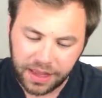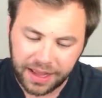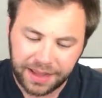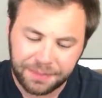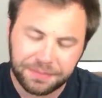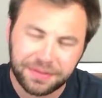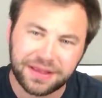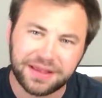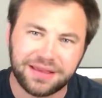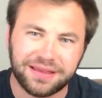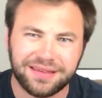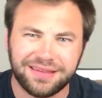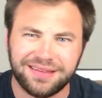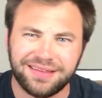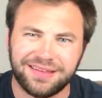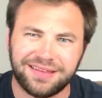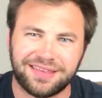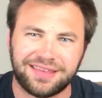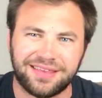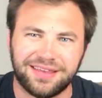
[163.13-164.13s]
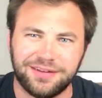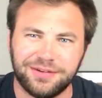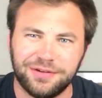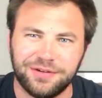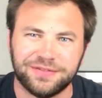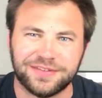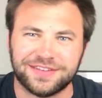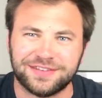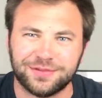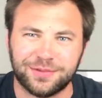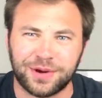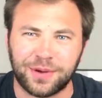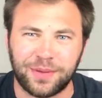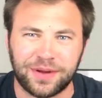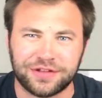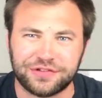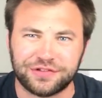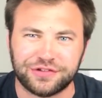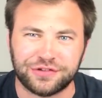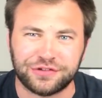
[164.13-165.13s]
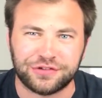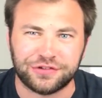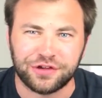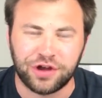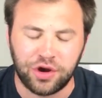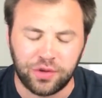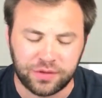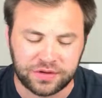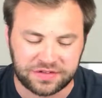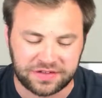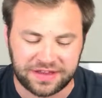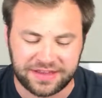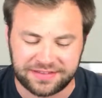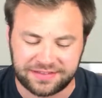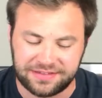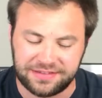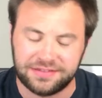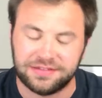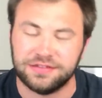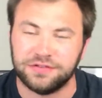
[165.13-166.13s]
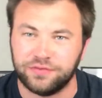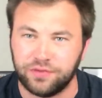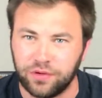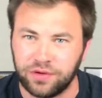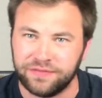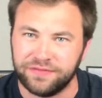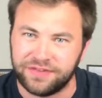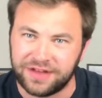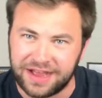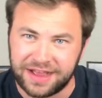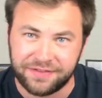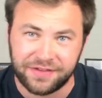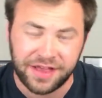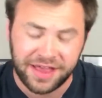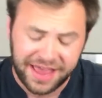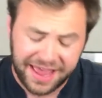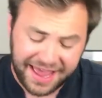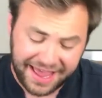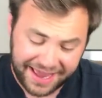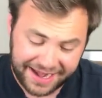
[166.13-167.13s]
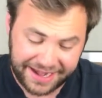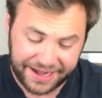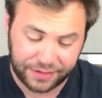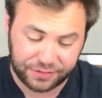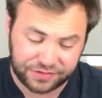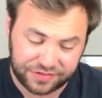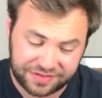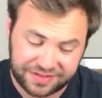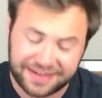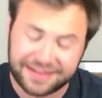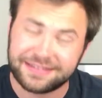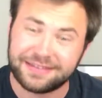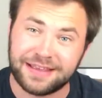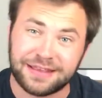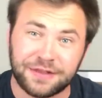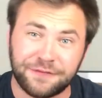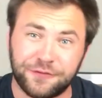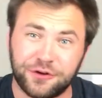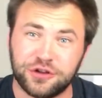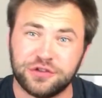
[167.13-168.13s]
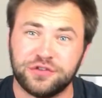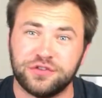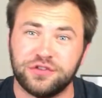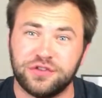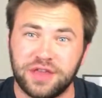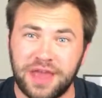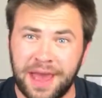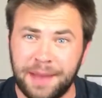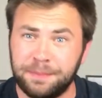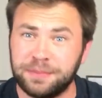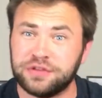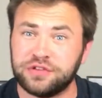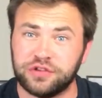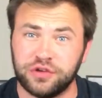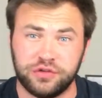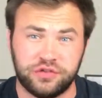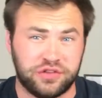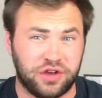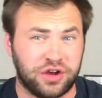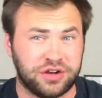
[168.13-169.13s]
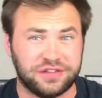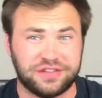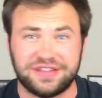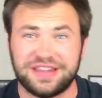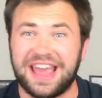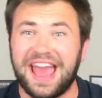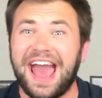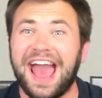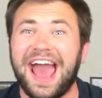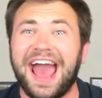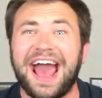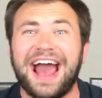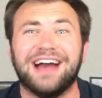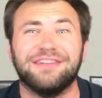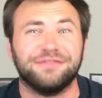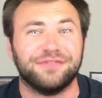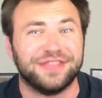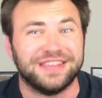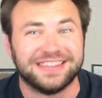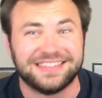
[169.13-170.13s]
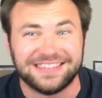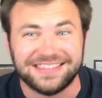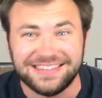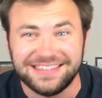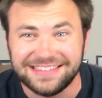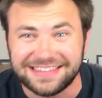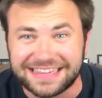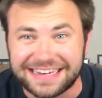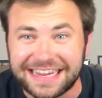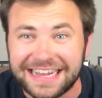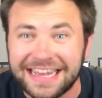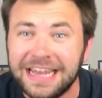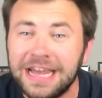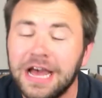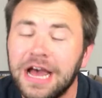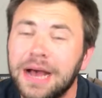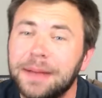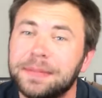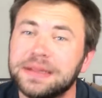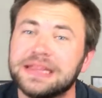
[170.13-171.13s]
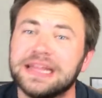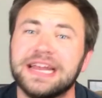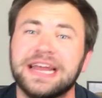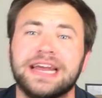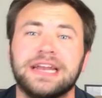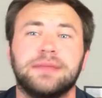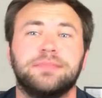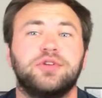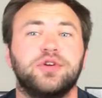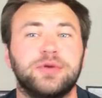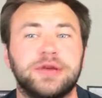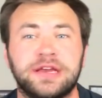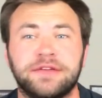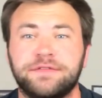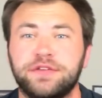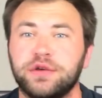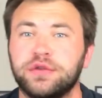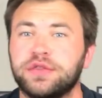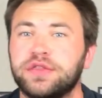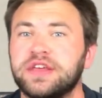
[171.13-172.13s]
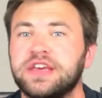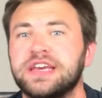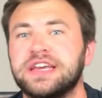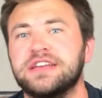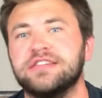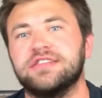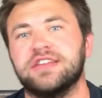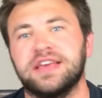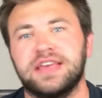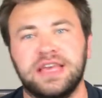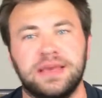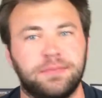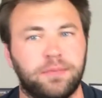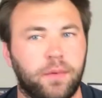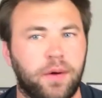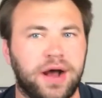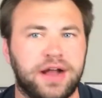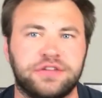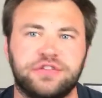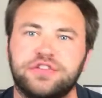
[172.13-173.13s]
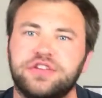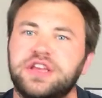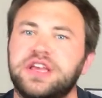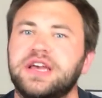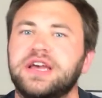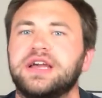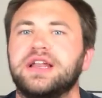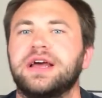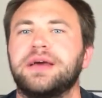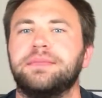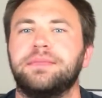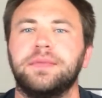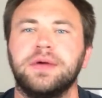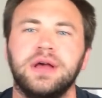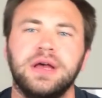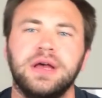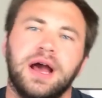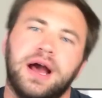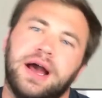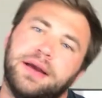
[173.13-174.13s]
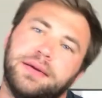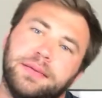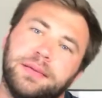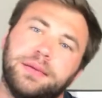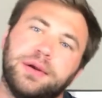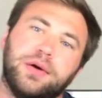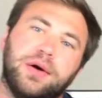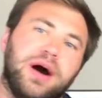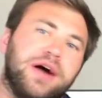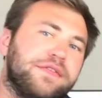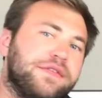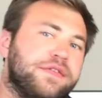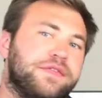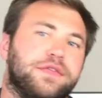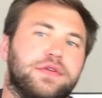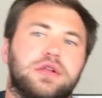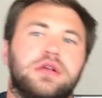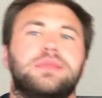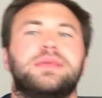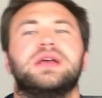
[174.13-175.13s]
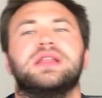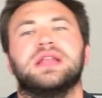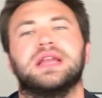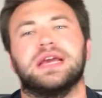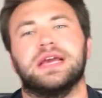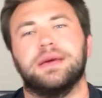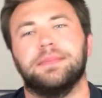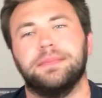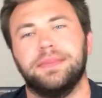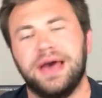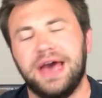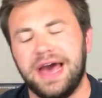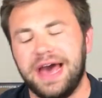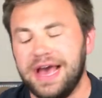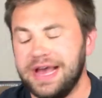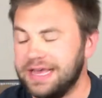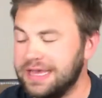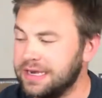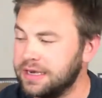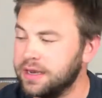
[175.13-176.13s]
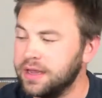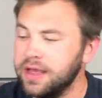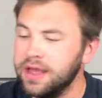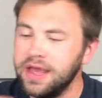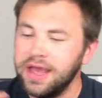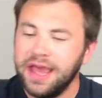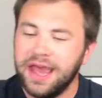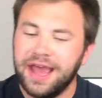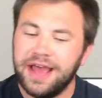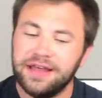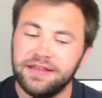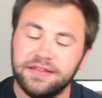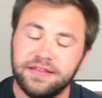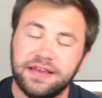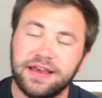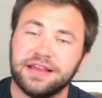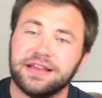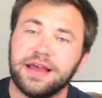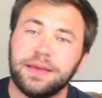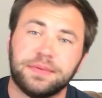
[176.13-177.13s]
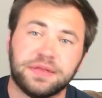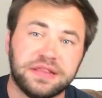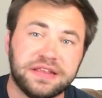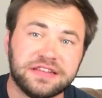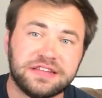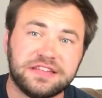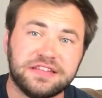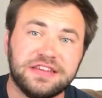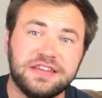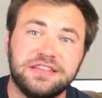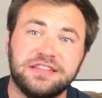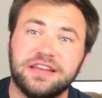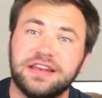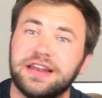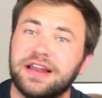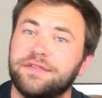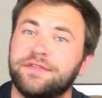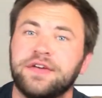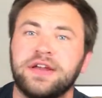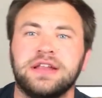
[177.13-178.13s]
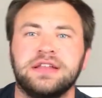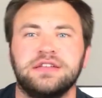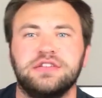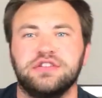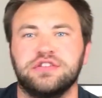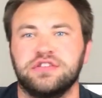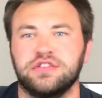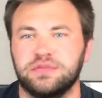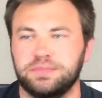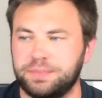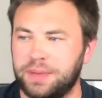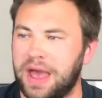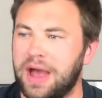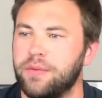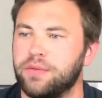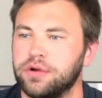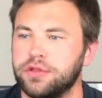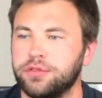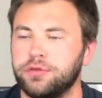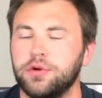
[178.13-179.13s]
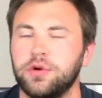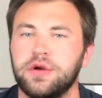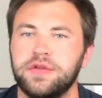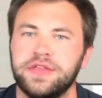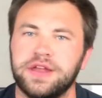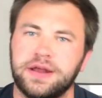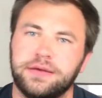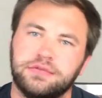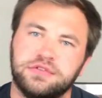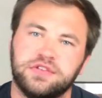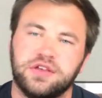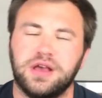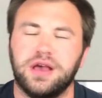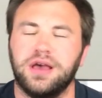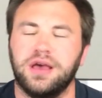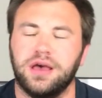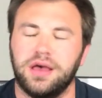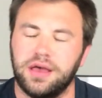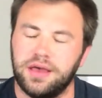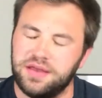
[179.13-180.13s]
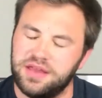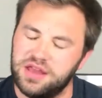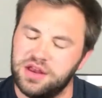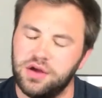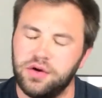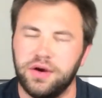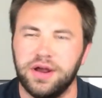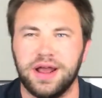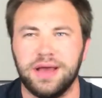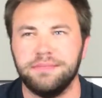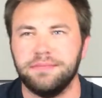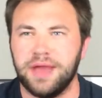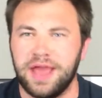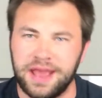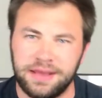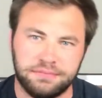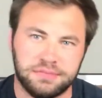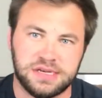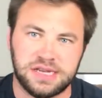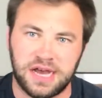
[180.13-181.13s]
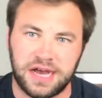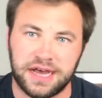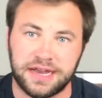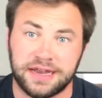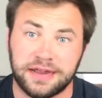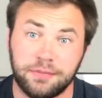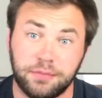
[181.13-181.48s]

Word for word: I'm like, ugh, I don't know if I still want to watch the show once I hit seasons four and five, and now six. And the first episode's honestly half the season, but then I end up doing a few things. I keep watching it. I, I maybe go off it for a little bit, and then I come back, and and that happened this season. And I finally just just powered through. And then I was like, you know what, I am done.